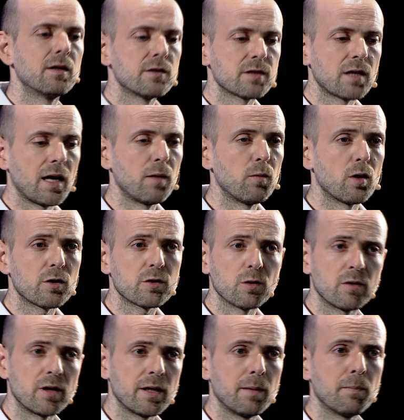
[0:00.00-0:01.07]
Skywalks
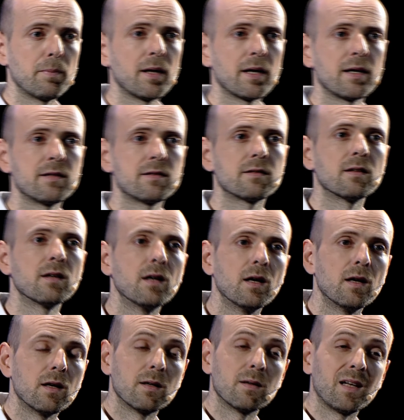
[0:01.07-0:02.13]
already in place,
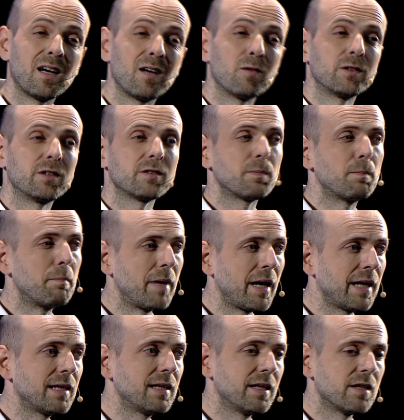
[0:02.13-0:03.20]
now just badly